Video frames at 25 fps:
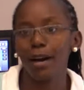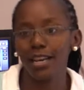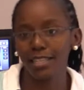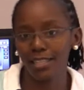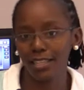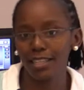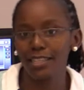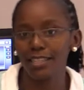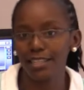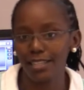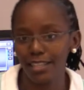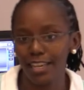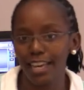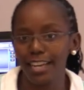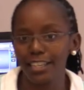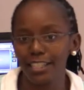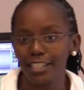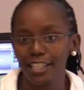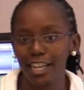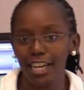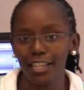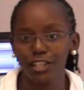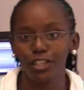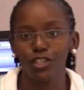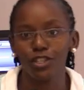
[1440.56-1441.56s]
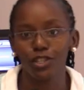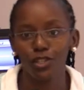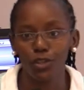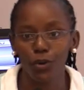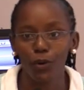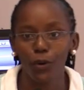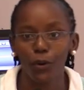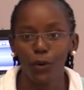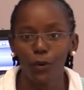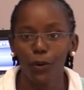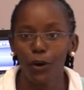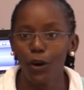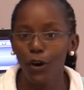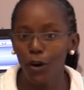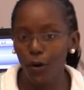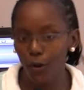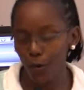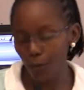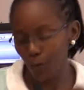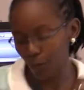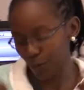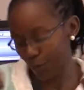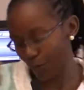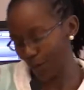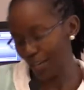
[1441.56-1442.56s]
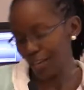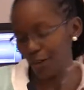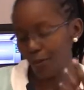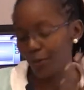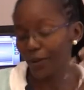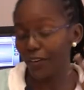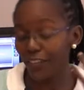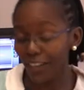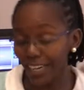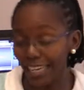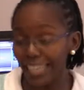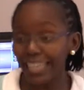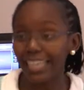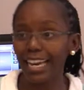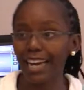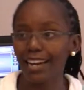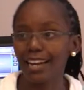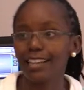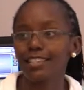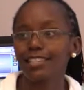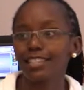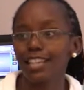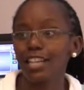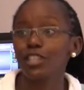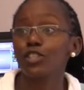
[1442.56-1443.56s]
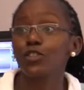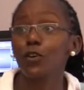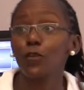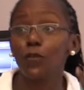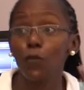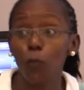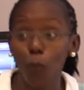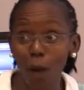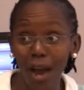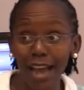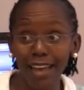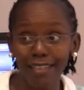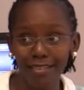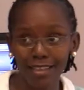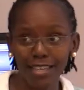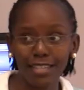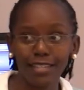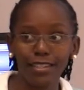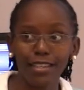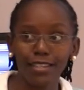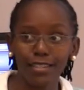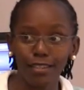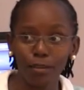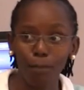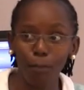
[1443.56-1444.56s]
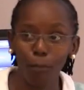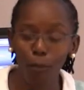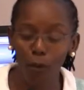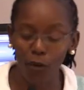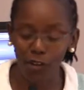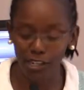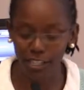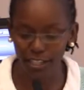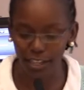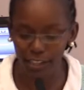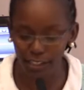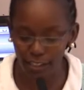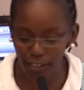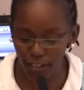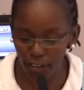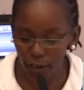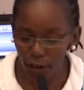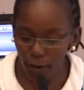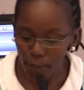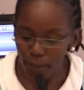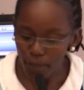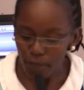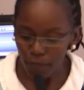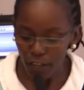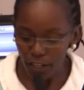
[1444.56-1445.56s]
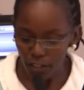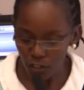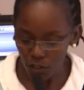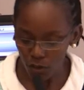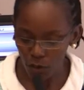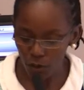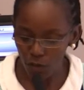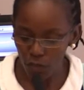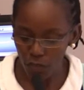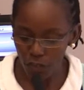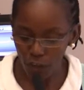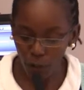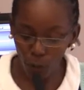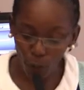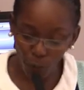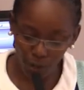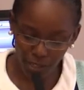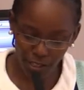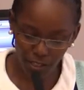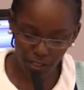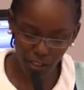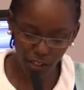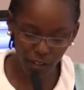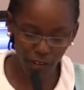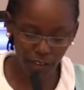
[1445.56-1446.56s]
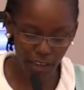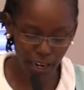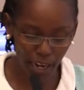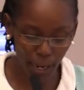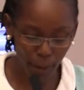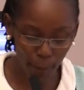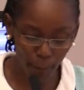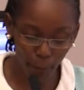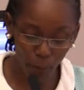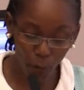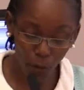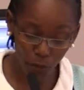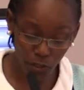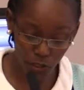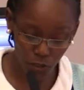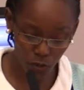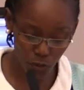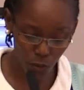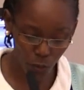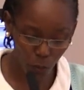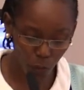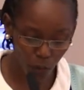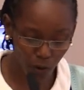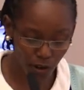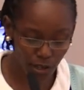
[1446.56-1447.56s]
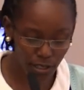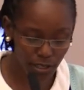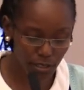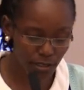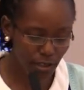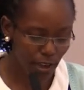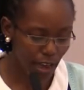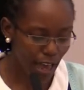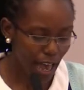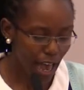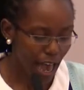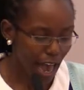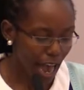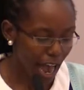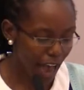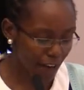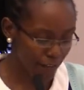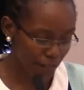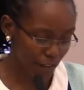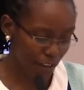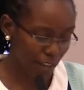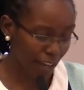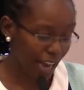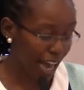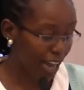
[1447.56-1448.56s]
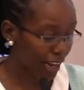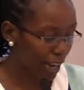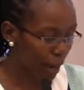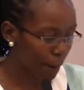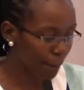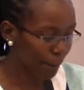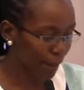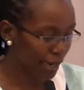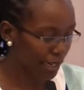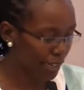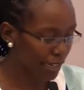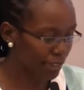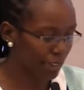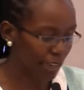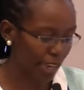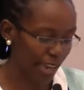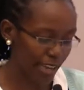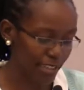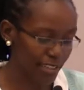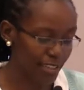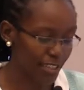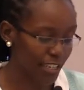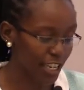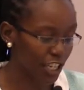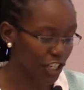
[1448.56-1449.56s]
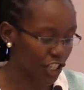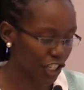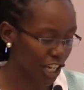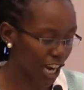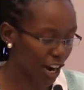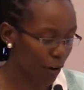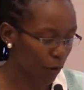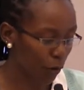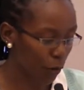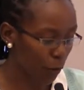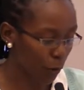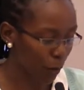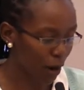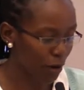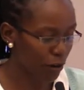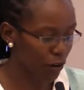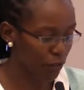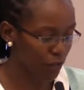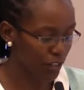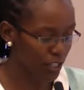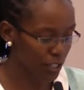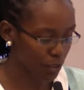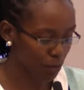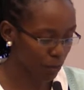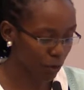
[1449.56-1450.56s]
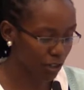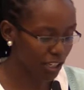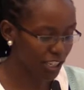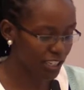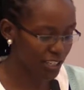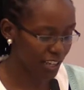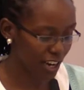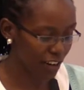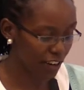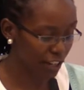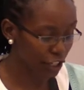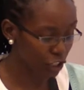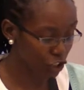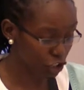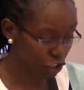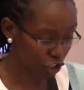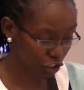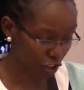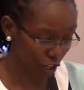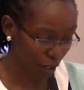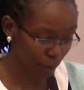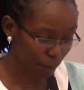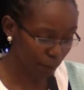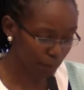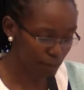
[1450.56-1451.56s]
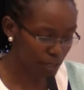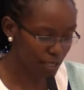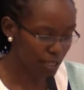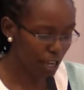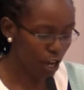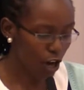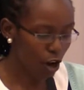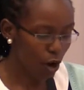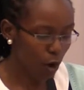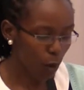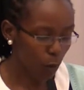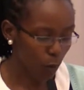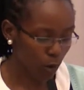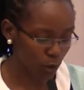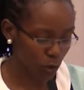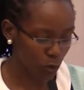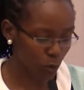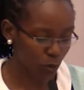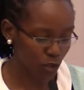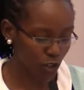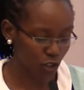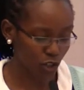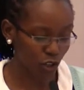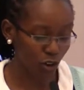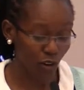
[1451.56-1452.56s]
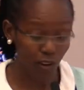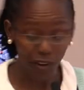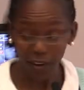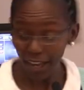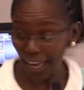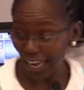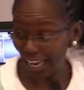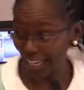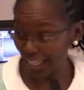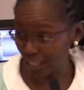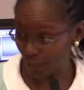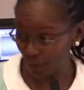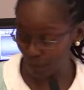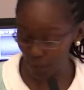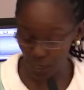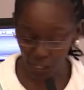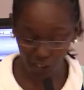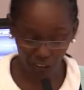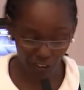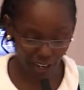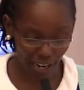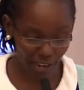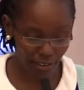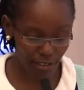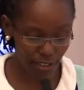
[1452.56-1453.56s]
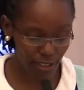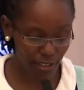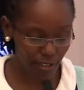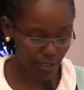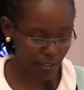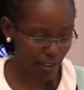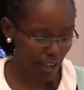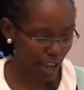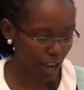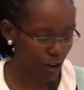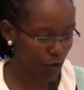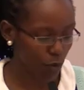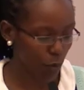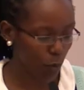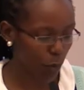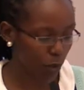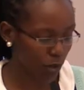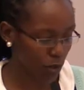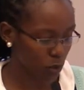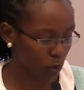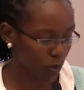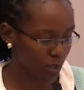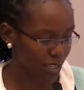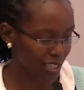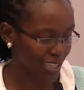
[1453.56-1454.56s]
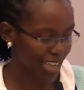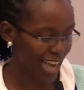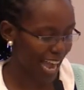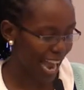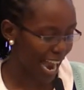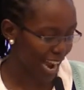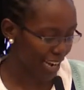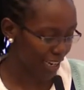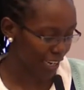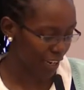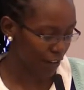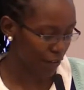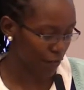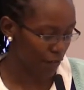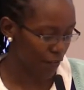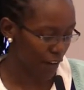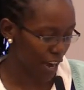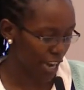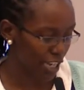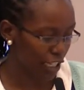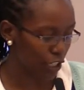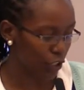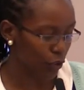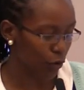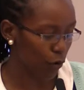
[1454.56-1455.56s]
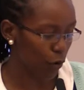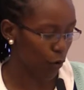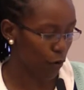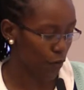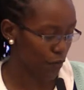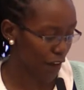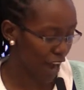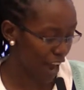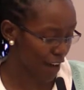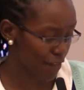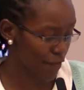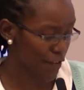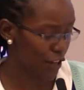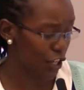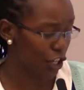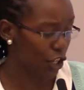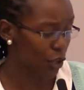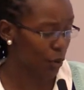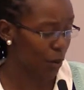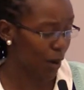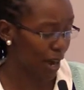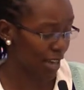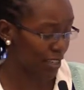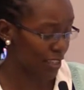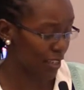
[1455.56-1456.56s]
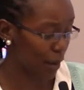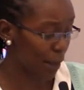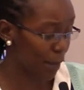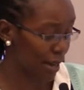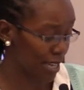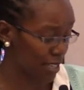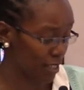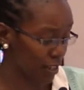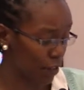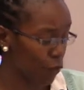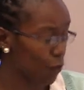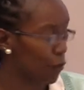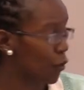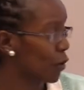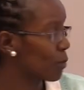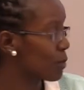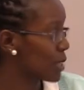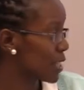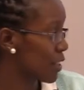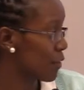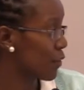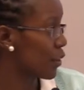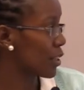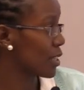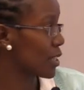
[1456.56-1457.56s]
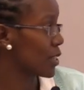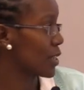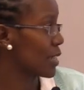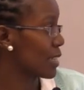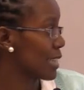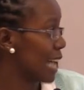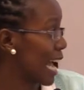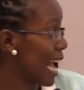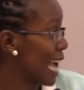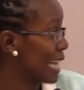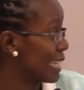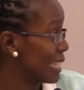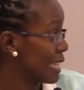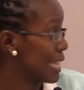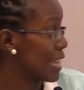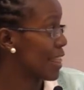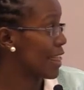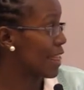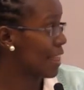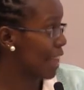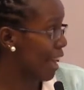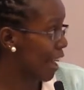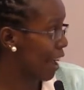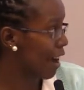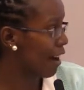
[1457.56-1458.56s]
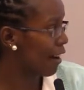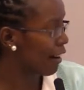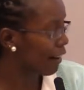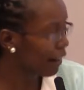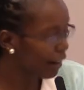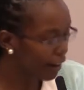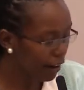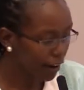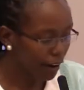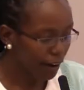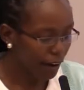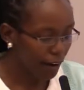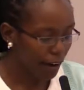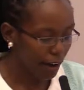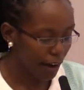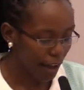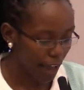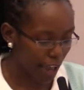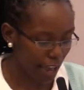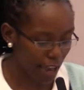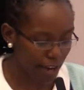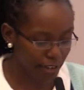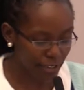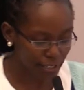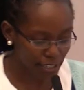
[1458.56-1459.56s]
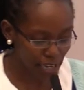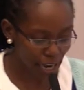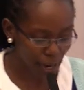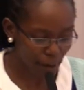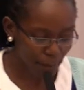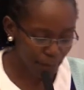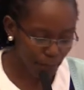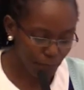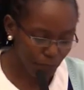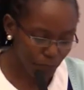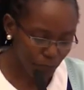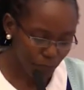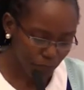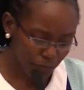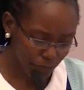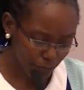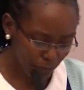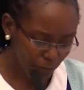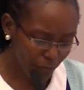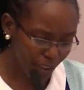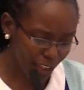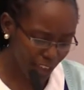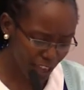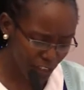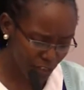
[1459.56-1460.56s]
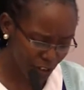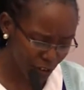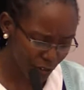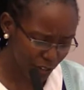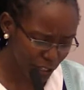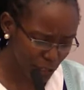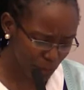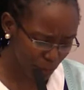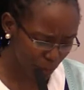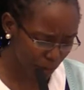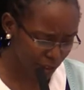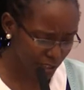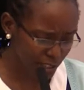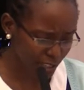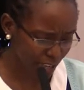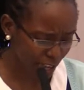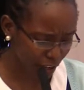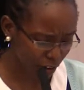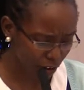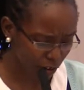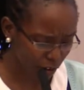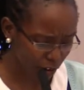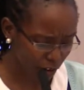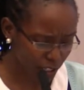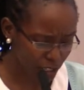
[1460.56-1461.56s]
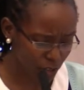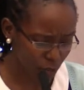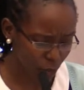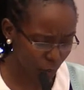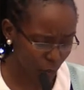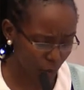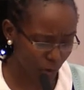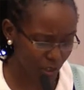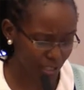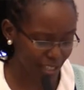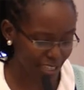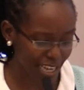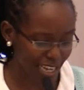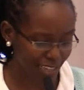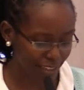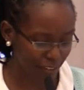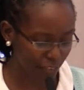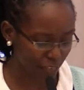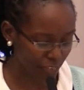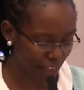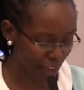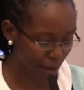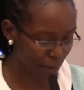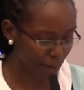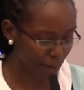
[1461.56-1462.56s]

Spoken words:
person said, just so we really get a sense of why this is important. So the question that I posed was, having accompanied KNCHR on one of its monitoring trips, what was your experience and what was the added value of having you as a person from civil society there? And the response I got was that